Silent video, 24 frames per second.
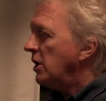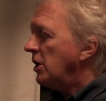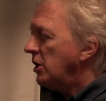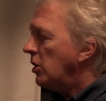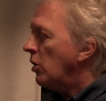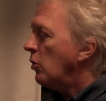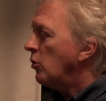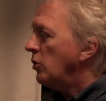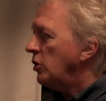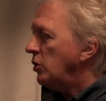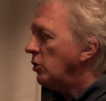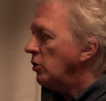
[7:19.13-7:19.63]

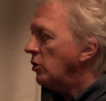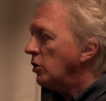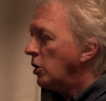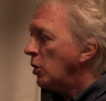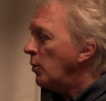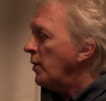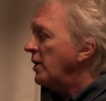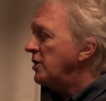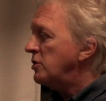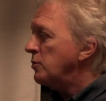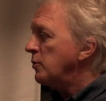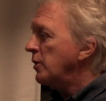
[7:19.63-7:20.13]
You can
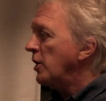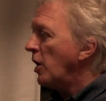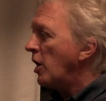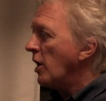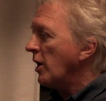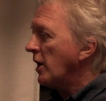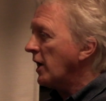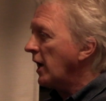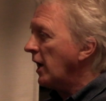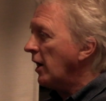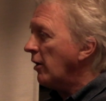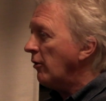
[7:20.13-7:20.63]
go into an
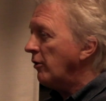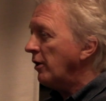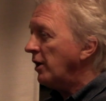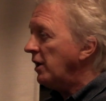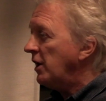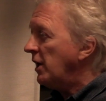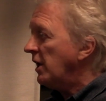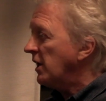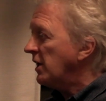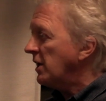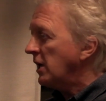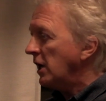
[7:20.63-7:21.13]
art
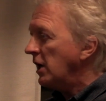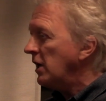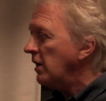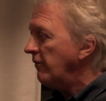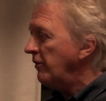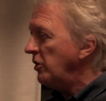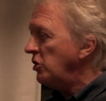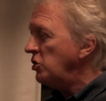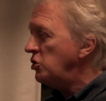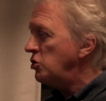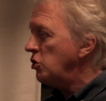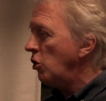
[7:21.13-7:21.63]
gallery and kind
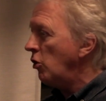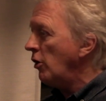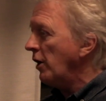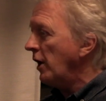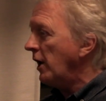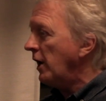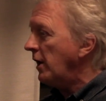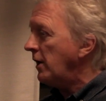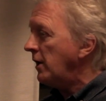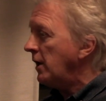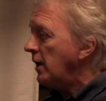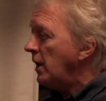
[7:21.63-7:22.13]
of enjoy
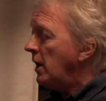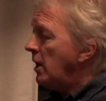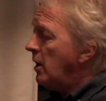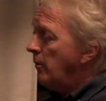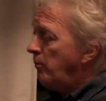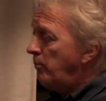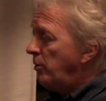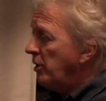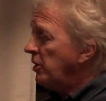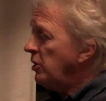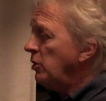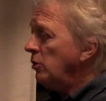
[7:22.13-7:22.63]
it,
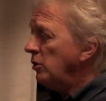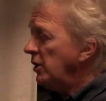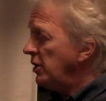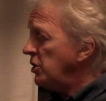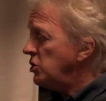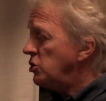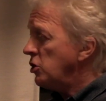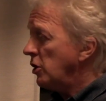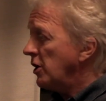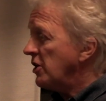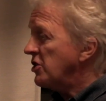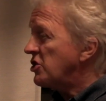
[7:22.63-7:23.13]
but you'll
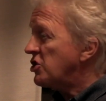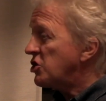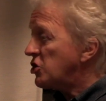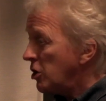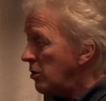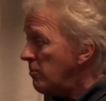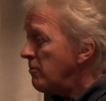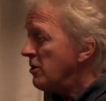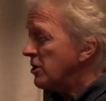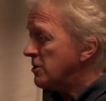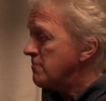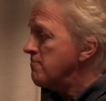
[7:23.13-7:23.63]
enjoy it
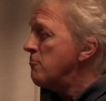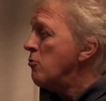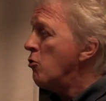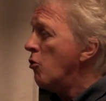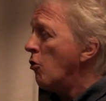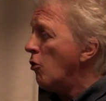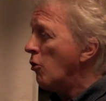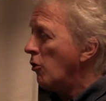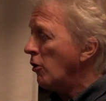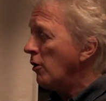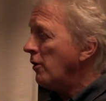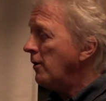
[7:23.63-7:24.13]
so much
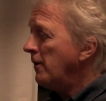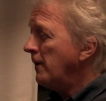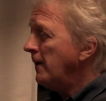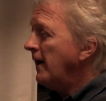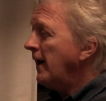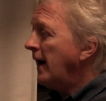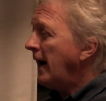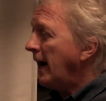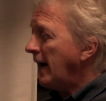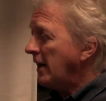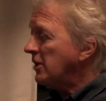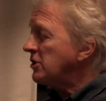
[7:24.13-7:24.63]
more,
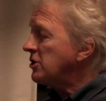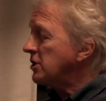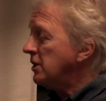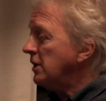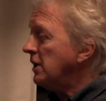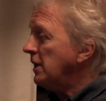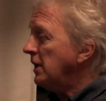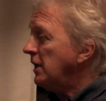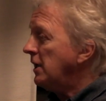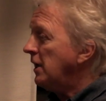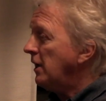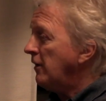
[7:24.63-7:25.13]

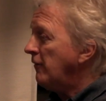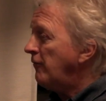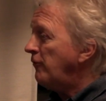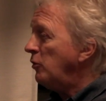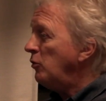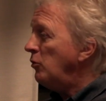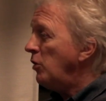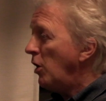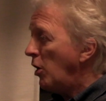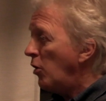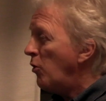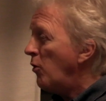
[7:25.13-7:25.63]
actually, if
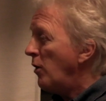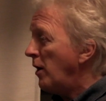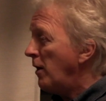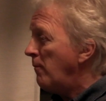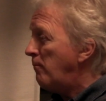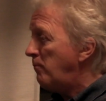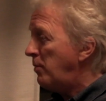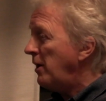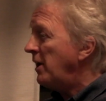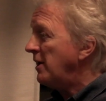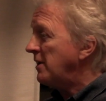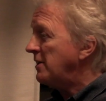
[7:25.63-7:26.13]
you know a
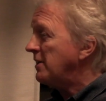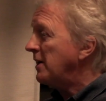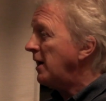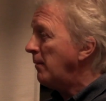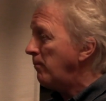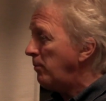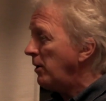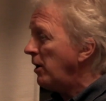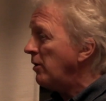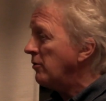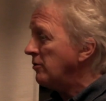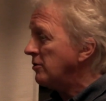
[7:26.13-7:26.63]
bit
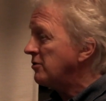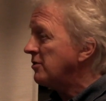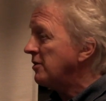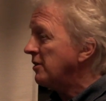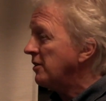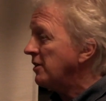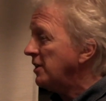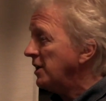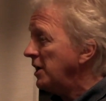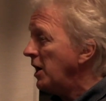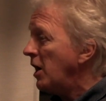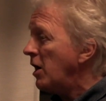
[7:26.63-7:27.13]
about
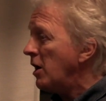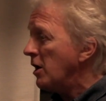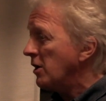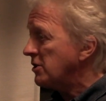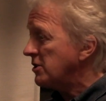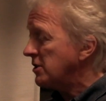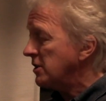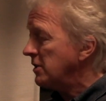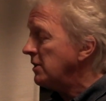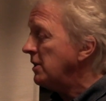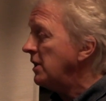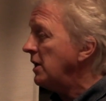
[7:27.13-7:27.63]
the
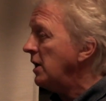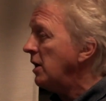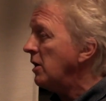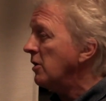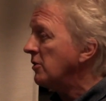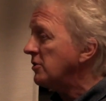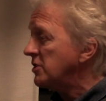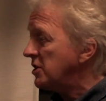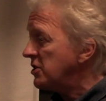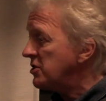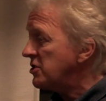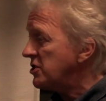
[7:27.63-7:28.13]
art and the
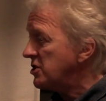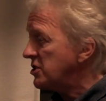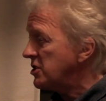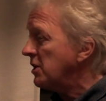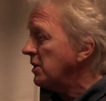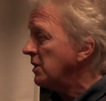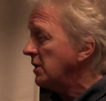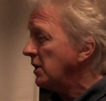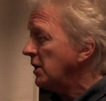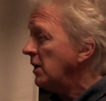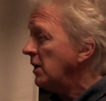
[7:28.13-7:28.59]
artists